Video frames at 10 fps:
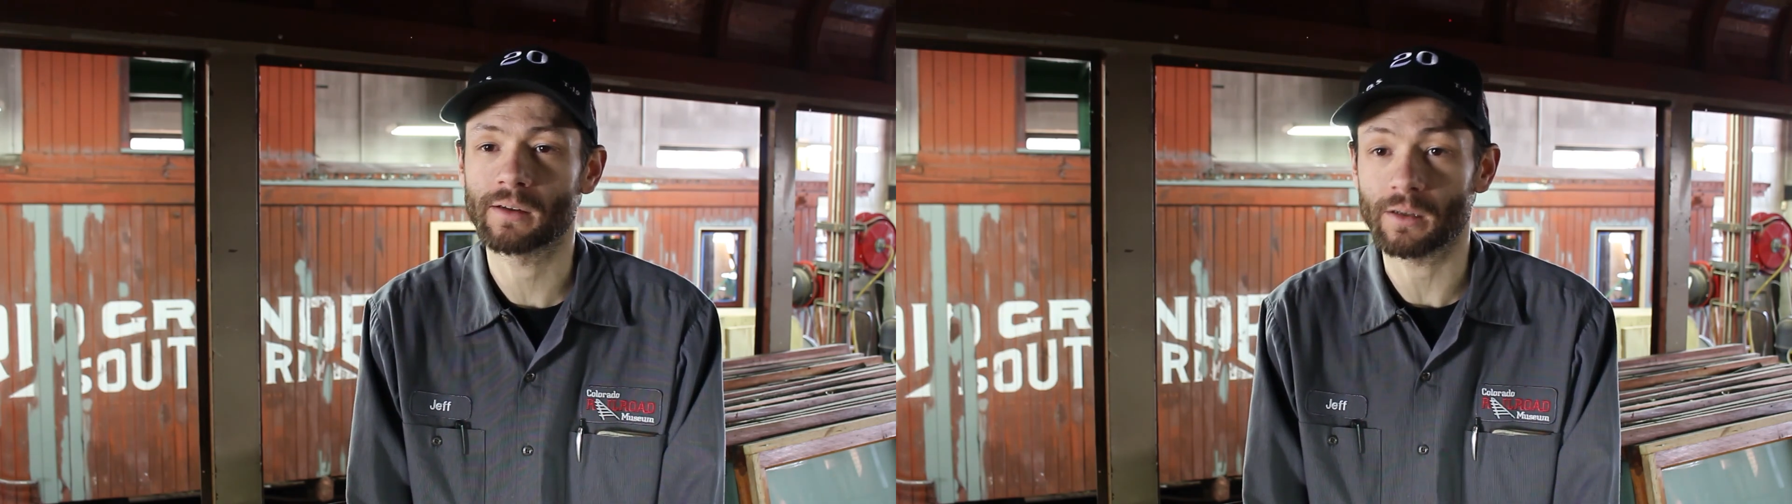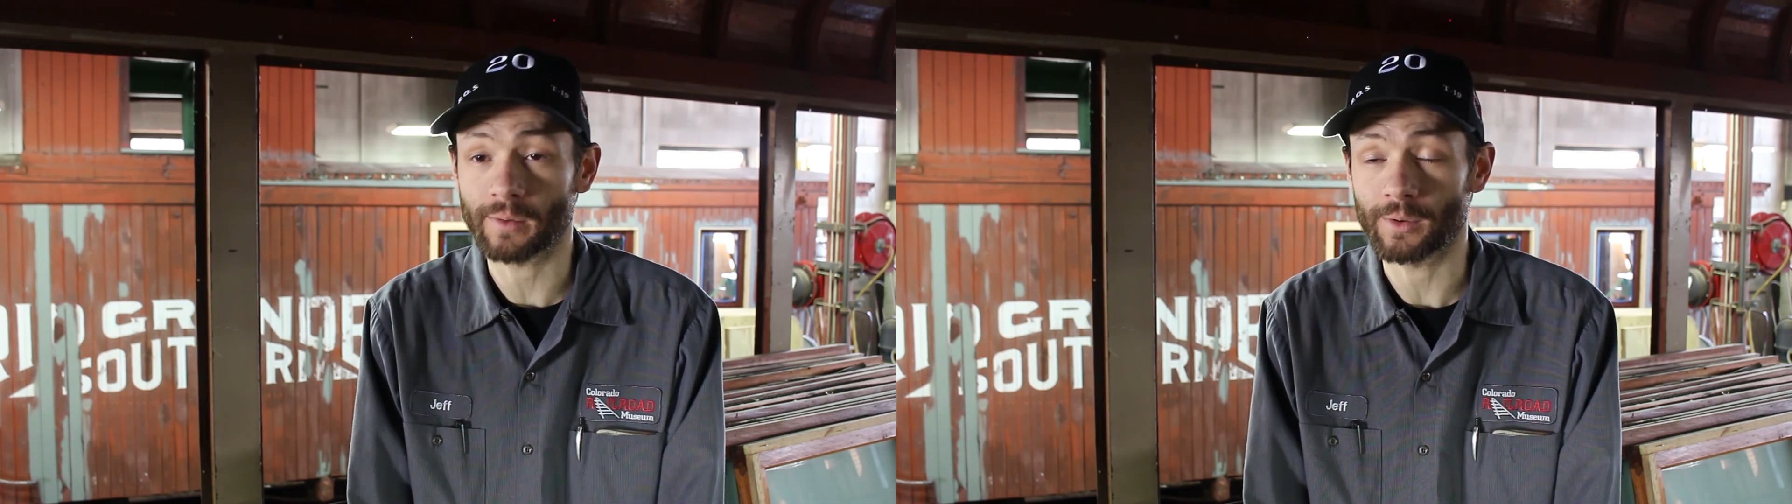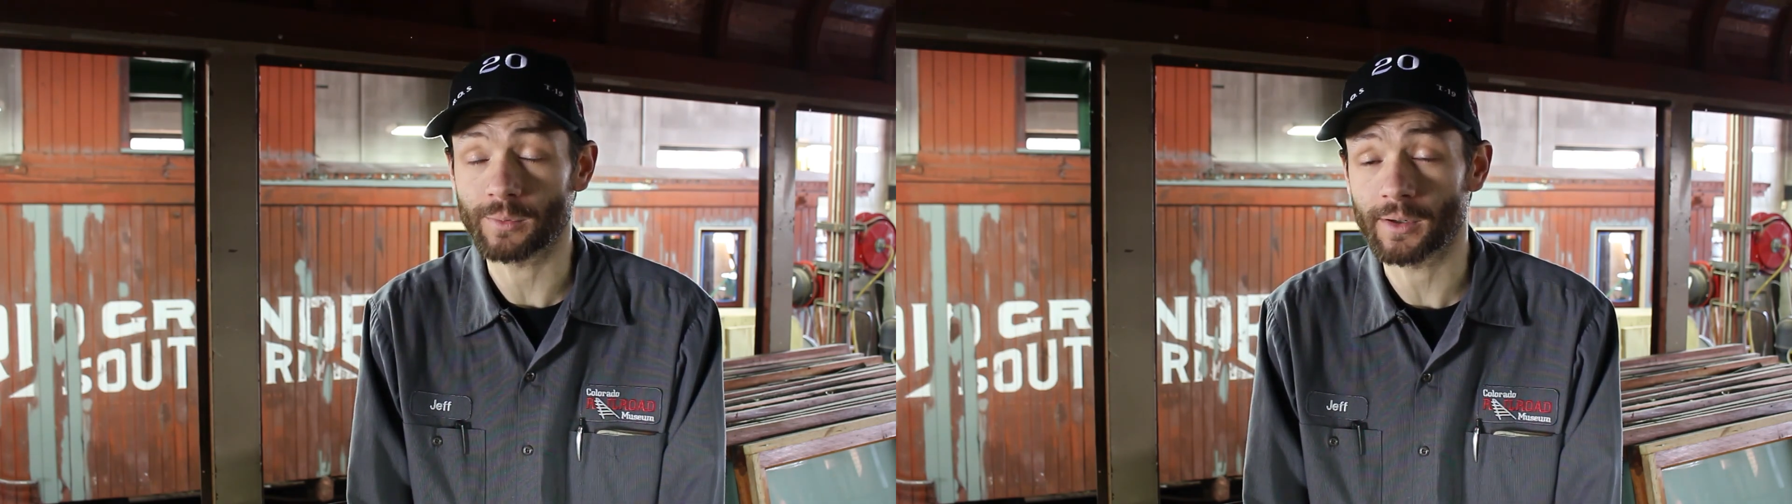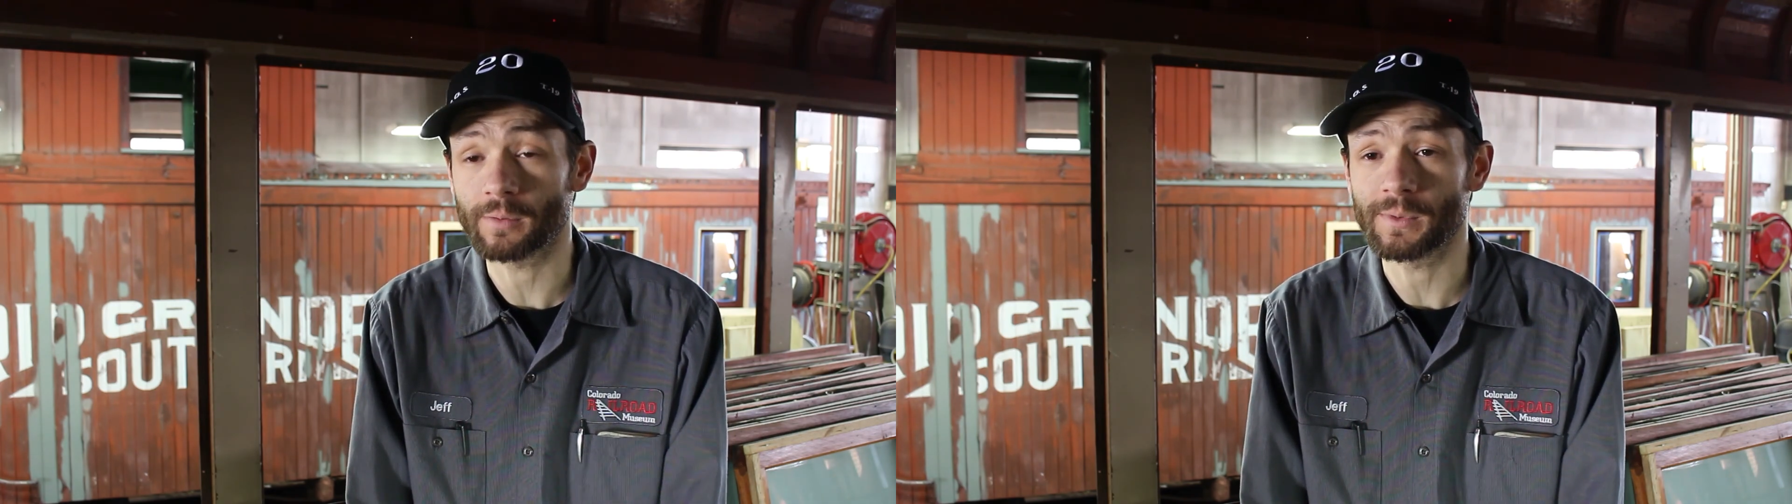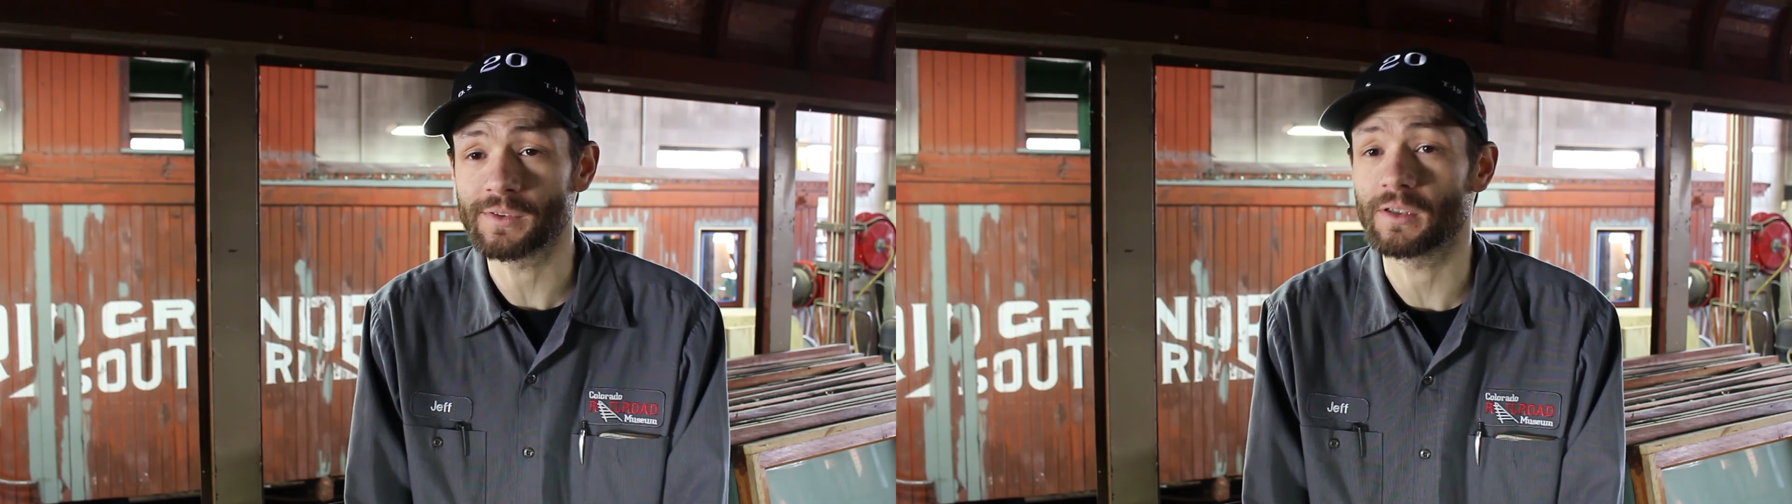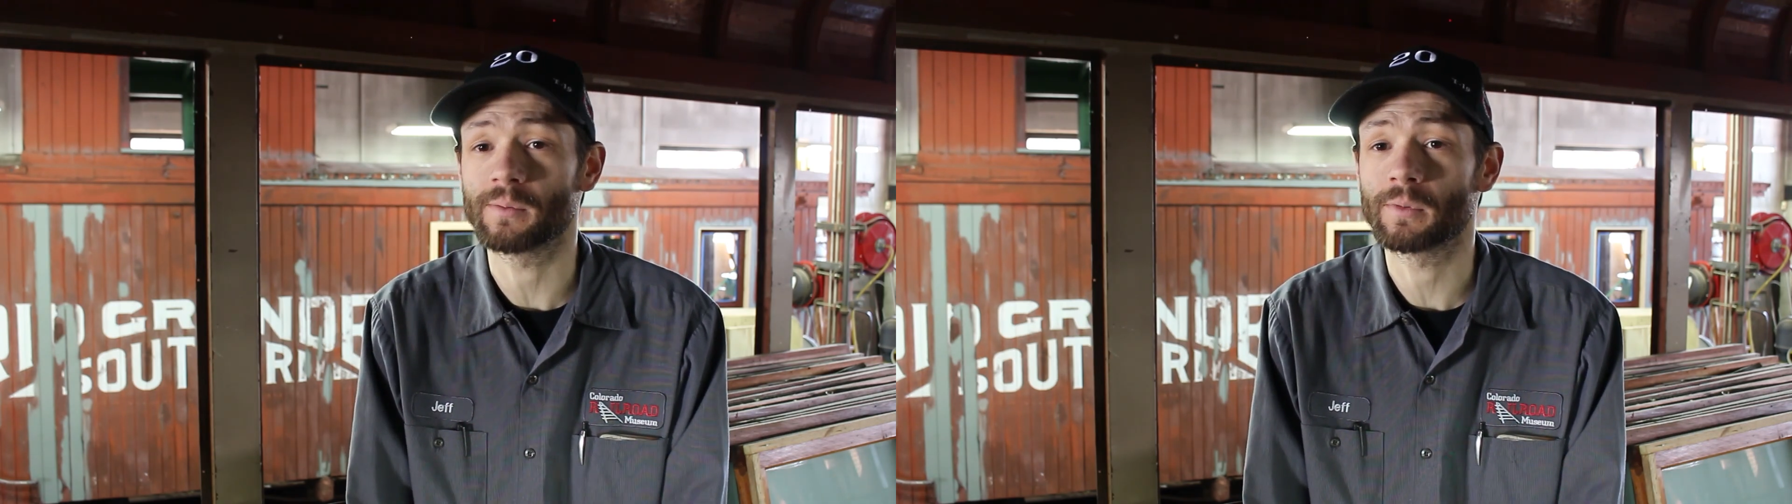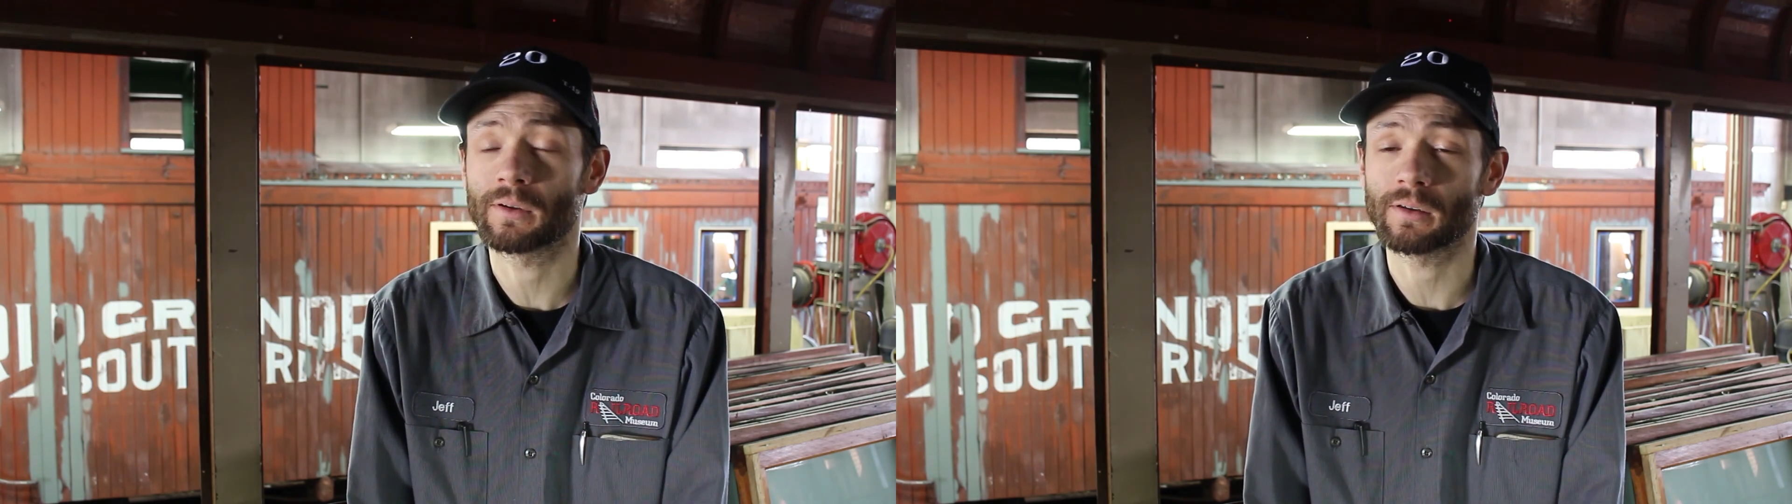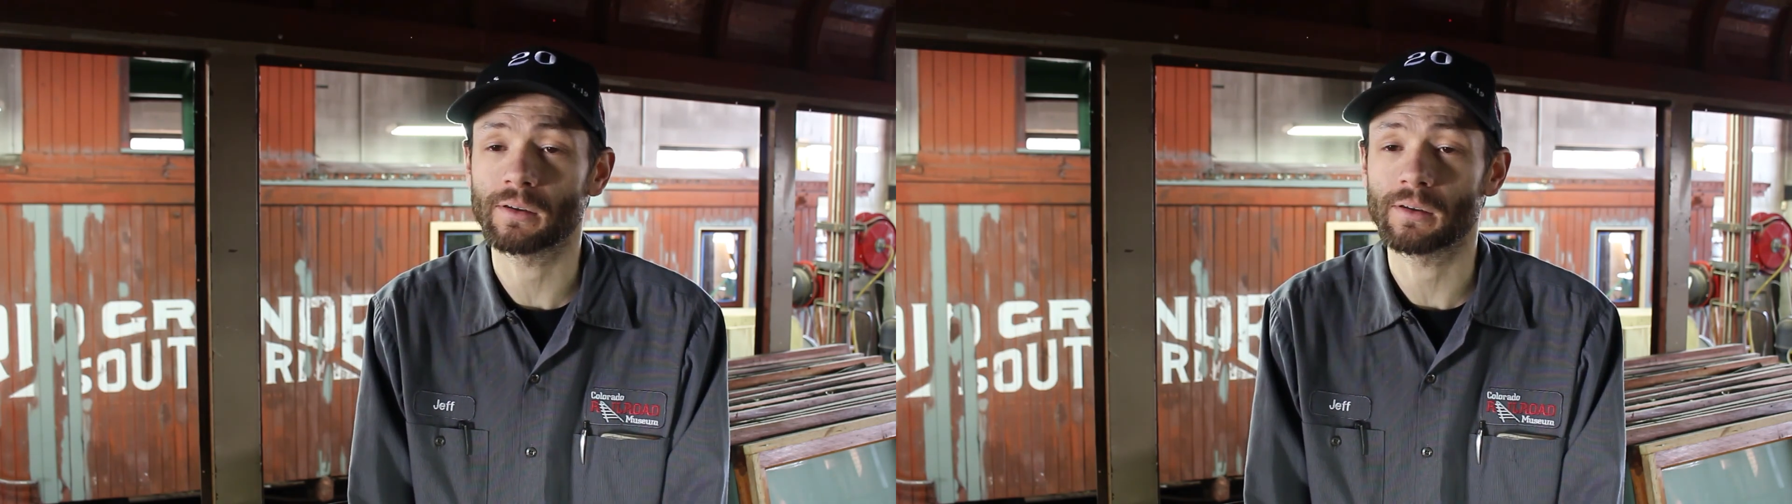Colorado Railroad Museum